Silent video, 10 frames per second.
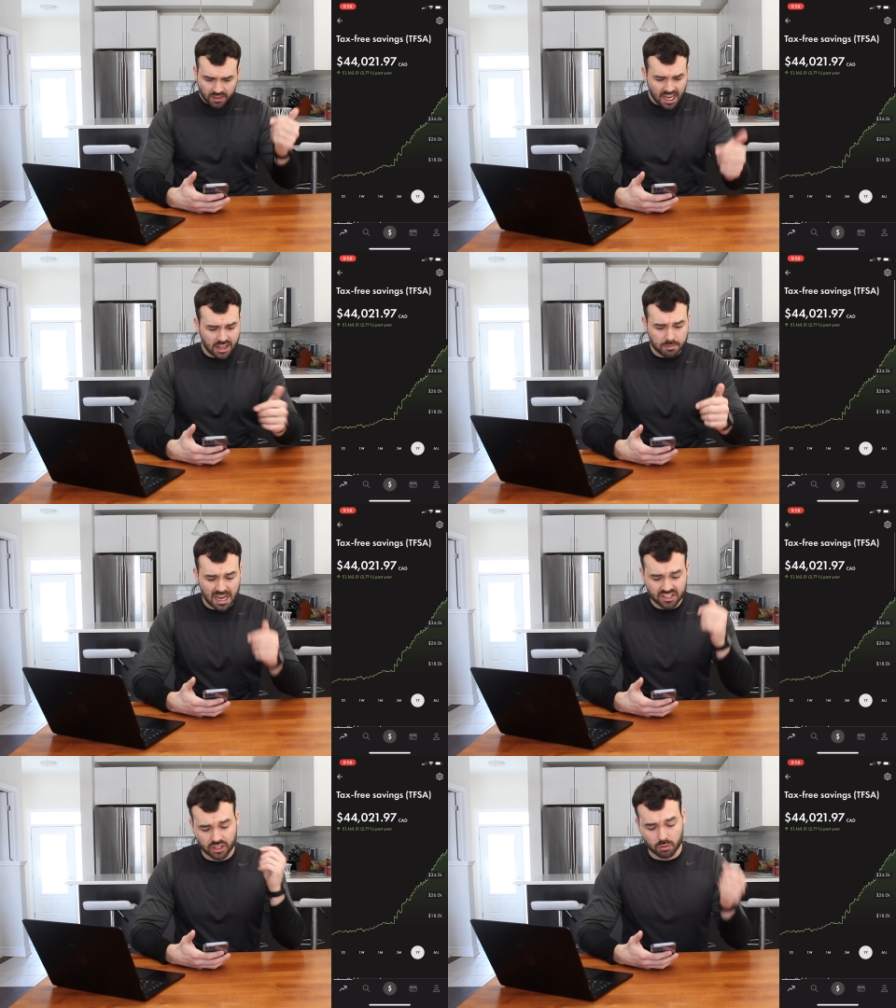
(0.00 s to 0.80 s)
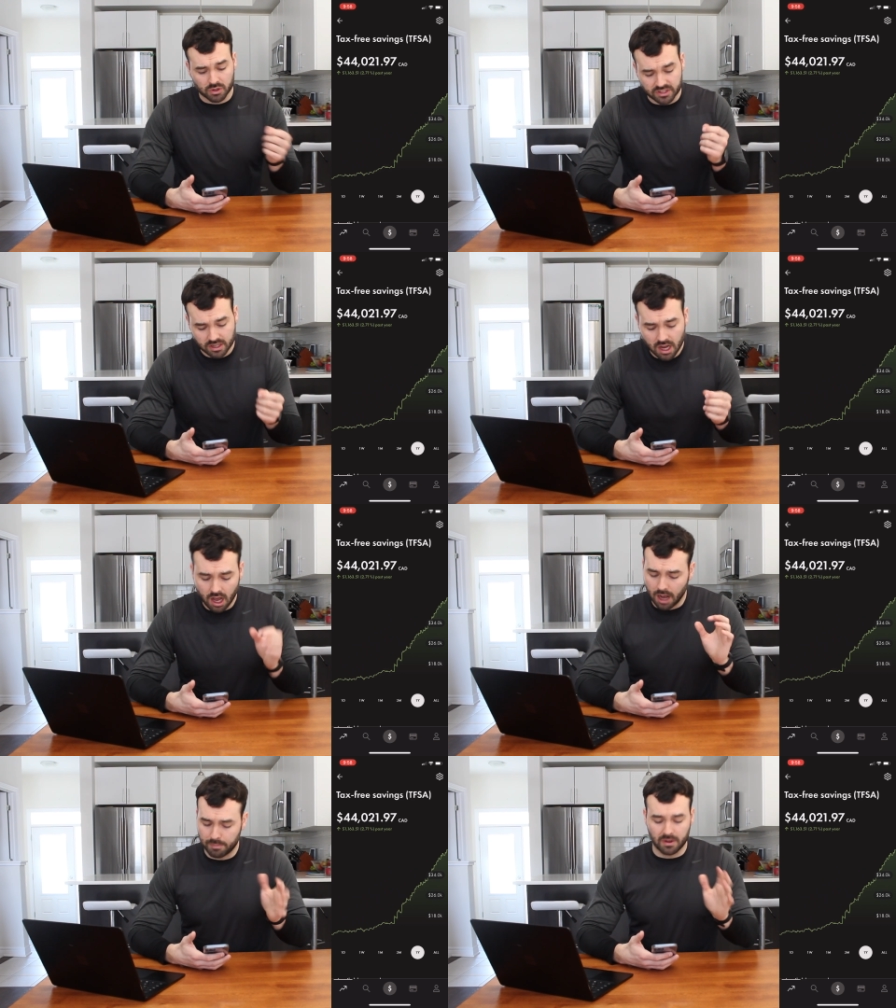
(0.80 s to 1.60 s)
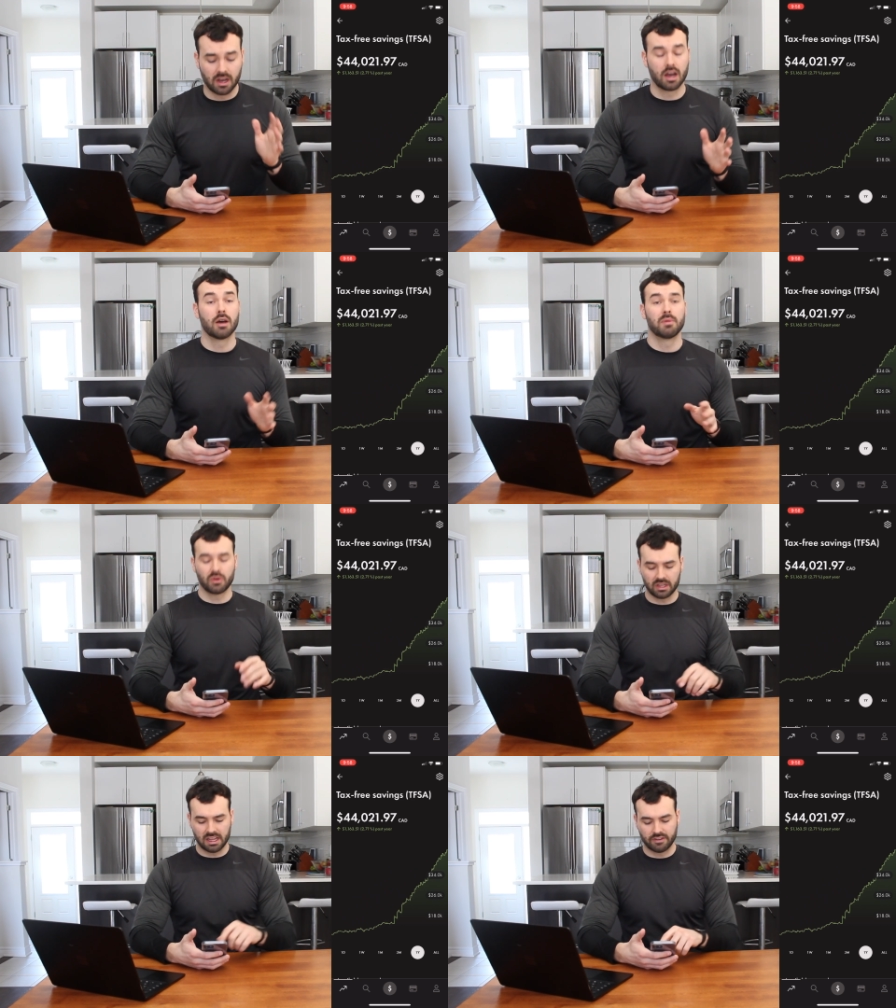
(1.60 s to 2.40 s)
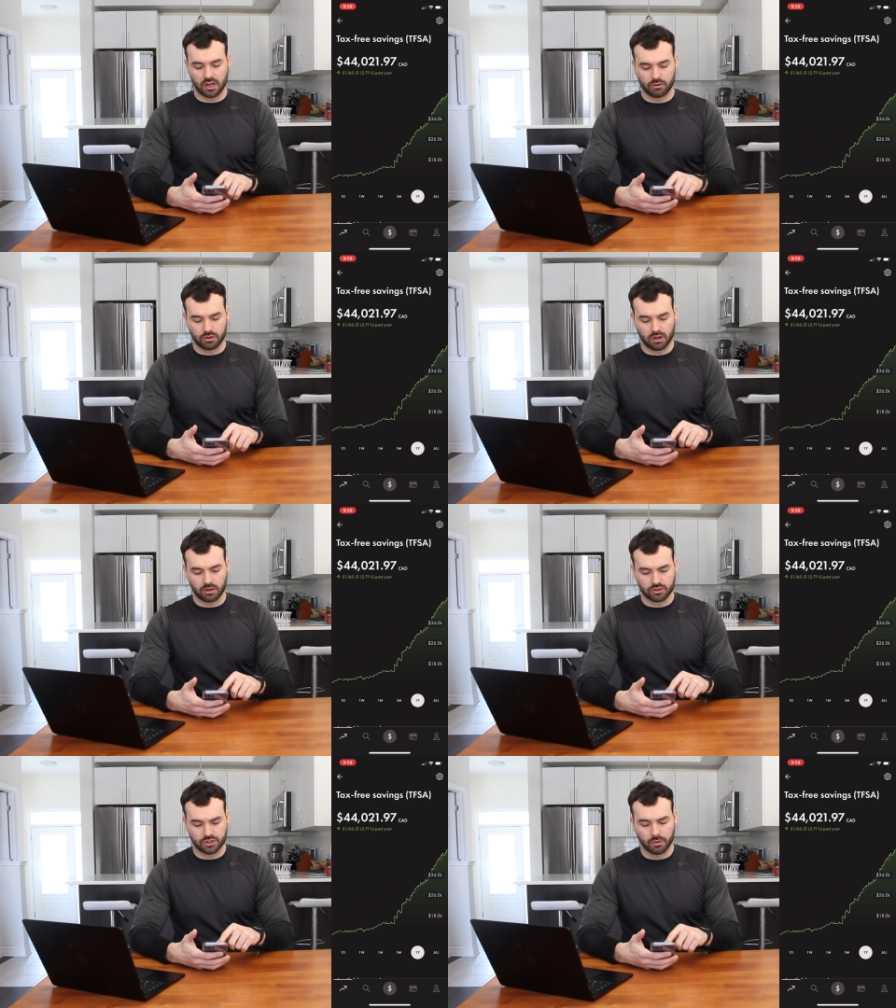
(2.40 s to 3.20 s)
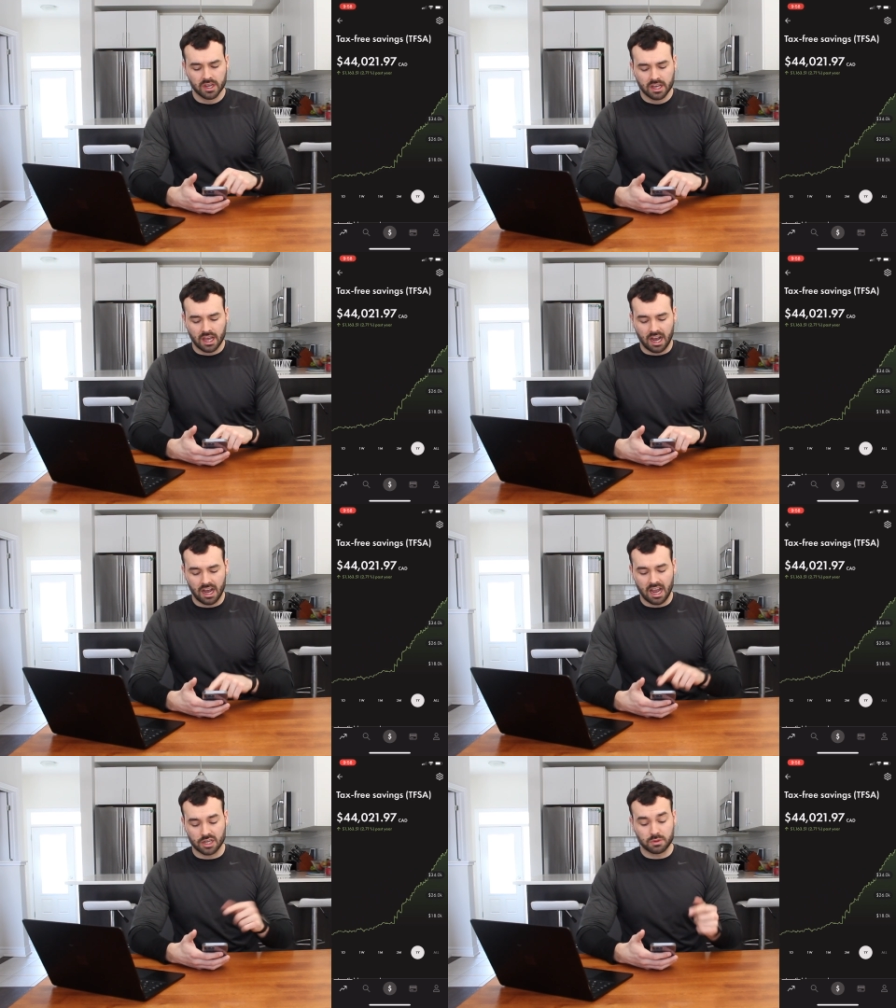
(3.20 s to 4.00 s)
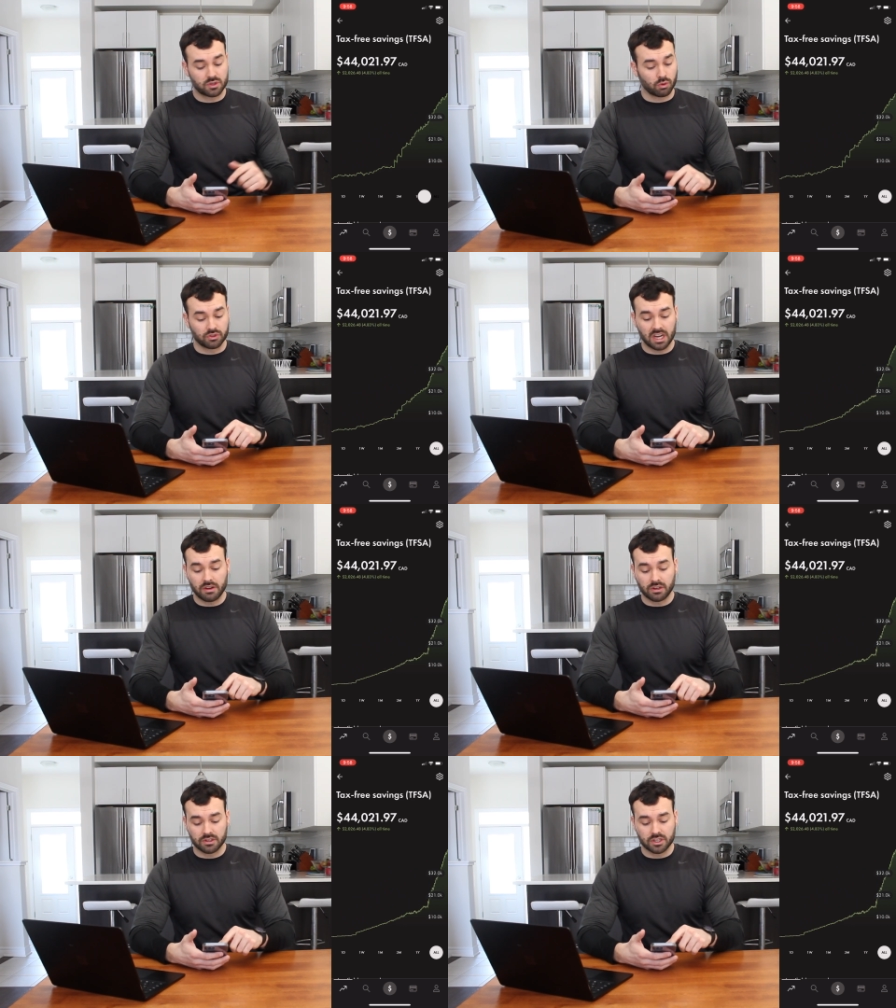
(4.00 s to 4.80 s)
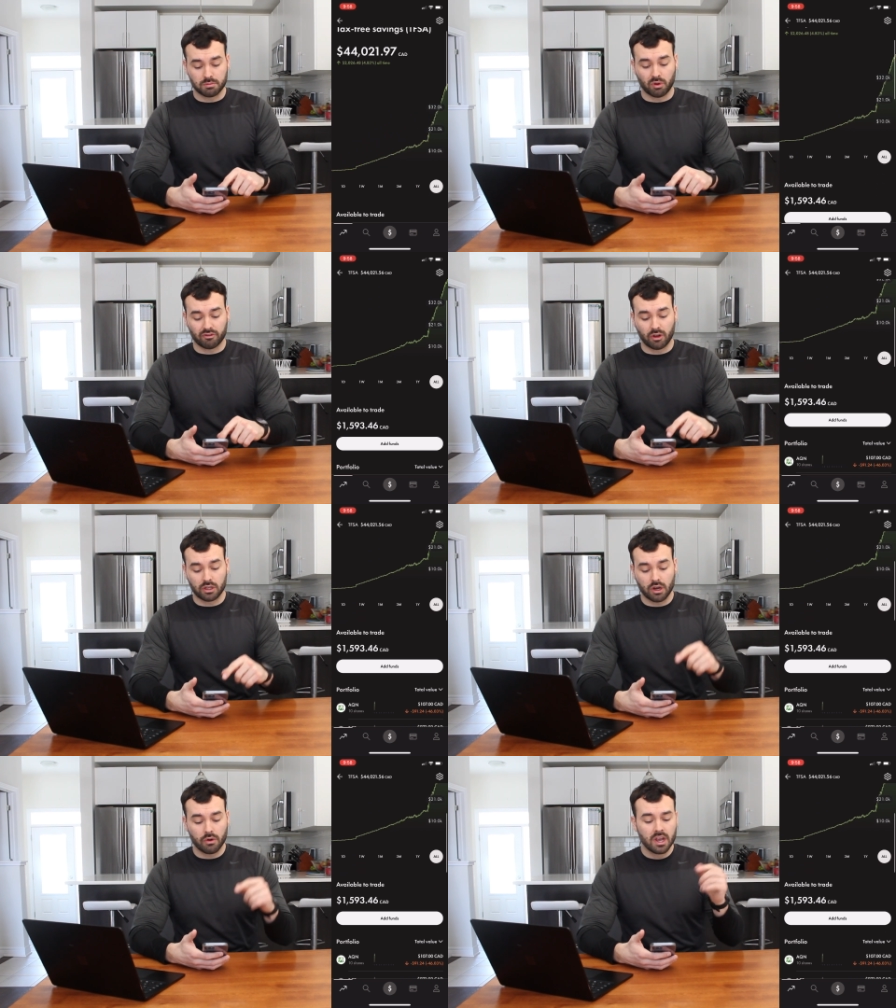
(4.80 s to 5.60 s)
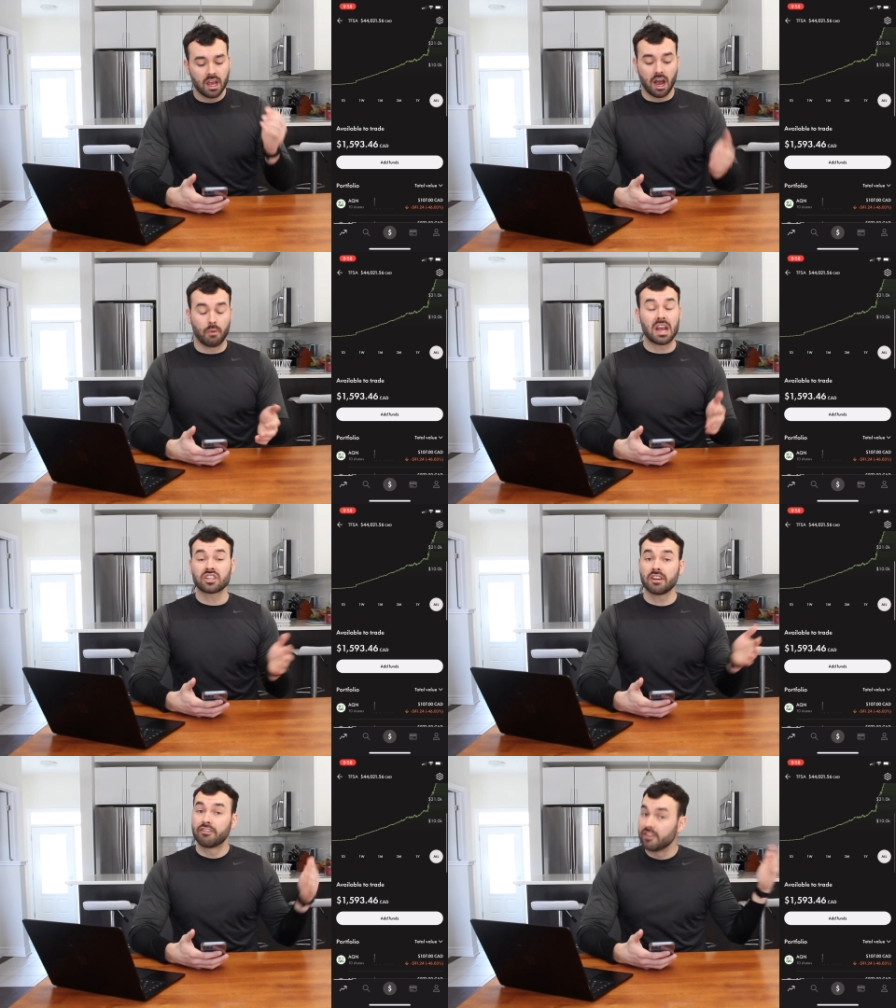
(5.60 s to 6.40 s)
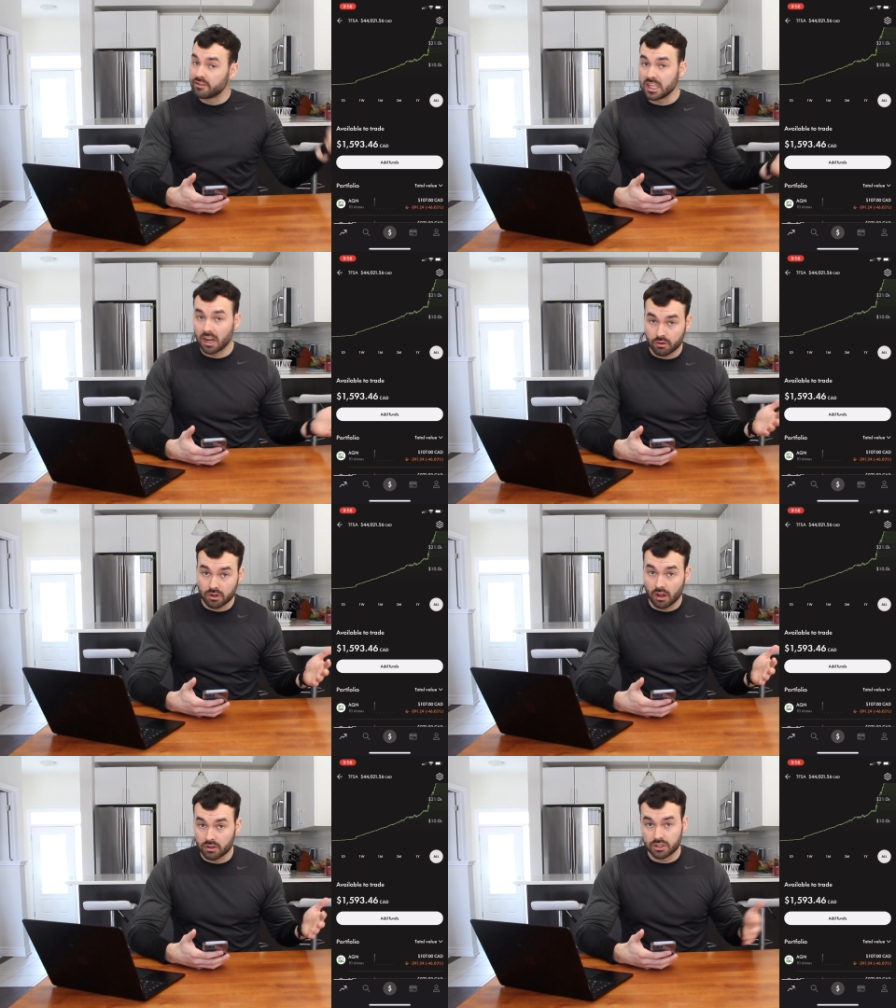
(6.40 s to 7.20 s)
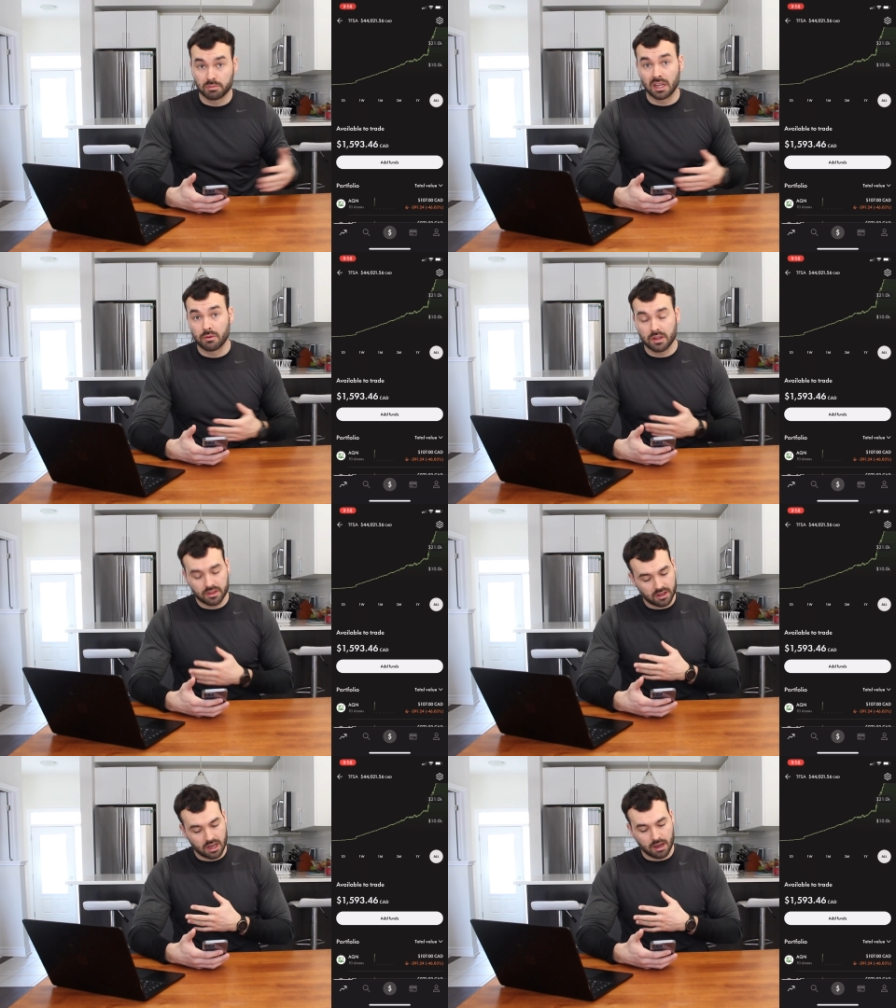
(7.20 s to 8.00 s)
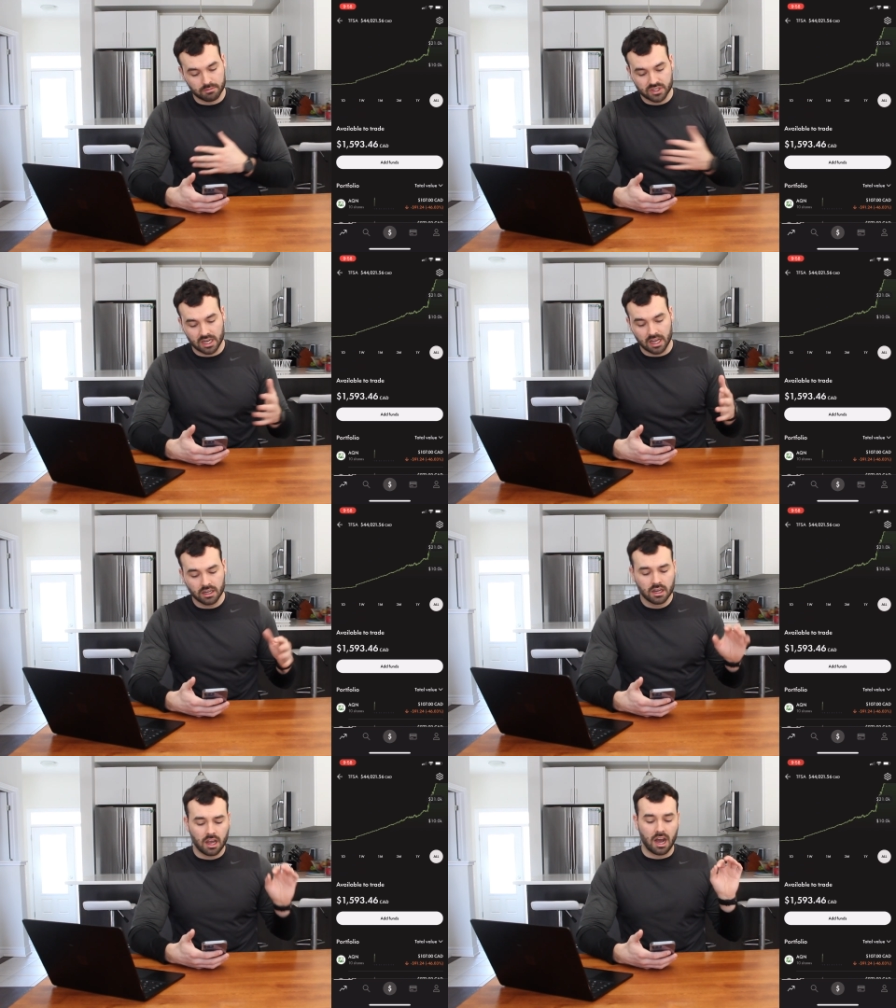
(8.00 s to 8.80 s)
And the past year, we're up about $1,100. So as we scroll down here into the portfolio, we actually have $1,500 to play with today.